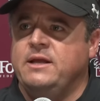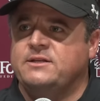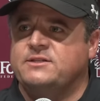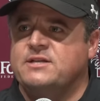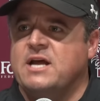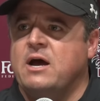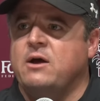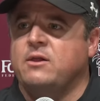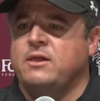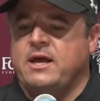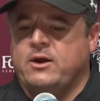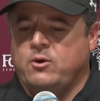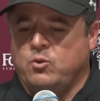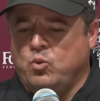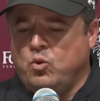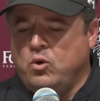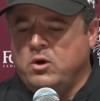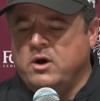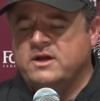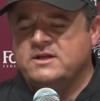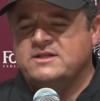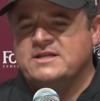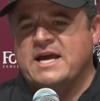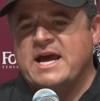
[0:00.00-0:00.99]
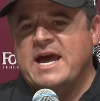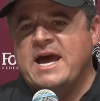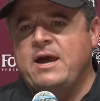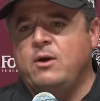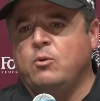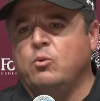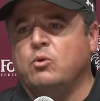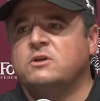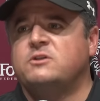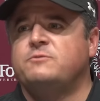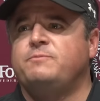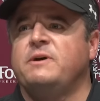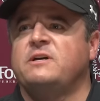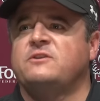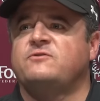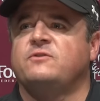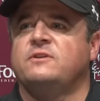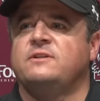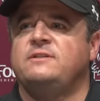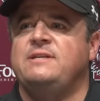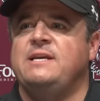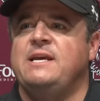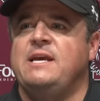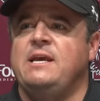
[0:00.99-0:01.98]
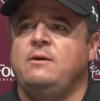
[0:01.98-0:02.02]
not like one's like, hey, what's best for
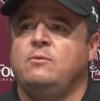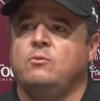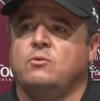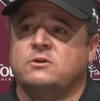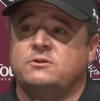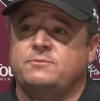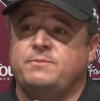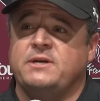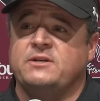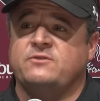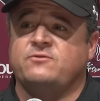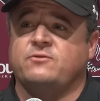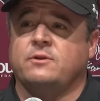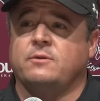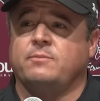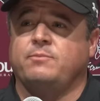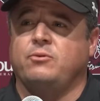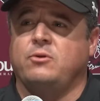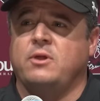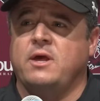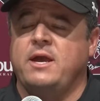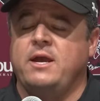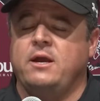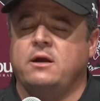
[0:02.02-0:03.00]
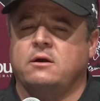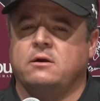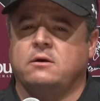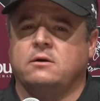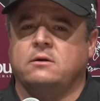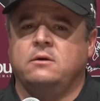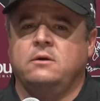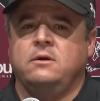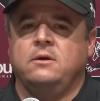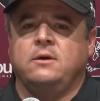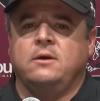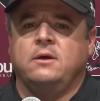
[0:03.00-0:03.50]
the team? What's best for the player?